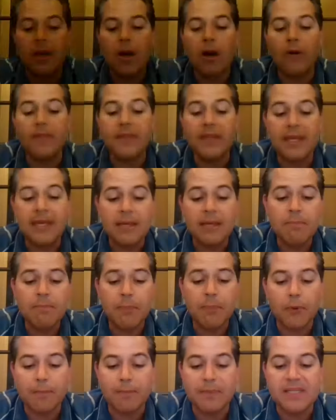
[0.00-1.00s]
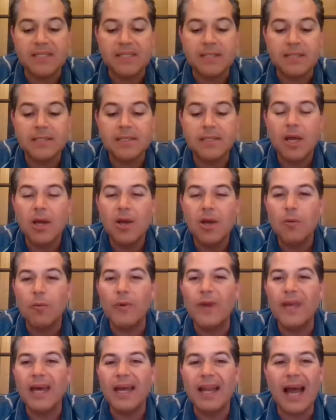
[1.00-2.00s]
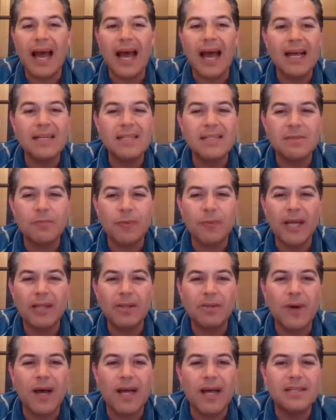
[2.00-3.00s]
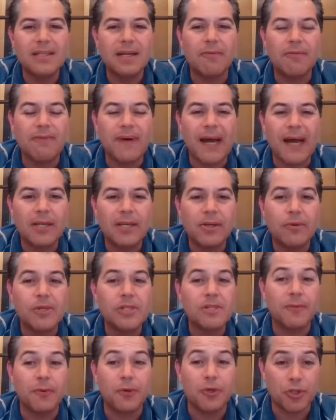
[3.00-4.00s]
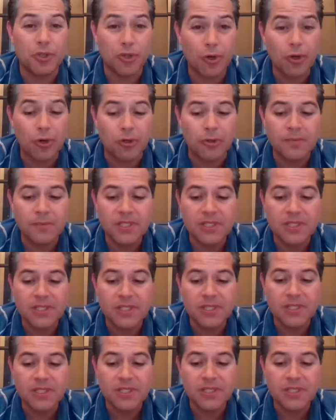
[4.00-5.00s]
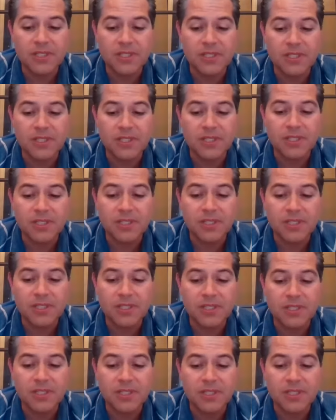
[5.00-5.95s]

On the import business, we had to ask our factories for terms, and then we,